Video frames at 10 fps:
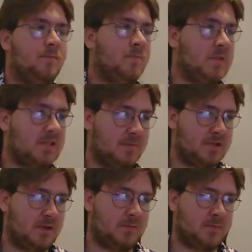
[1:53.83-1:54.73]

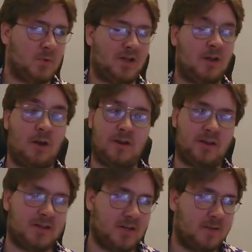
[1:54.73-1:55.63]
Sometimes, well, a lot of
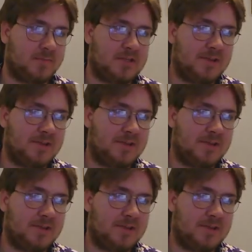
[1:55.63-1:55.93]
the times,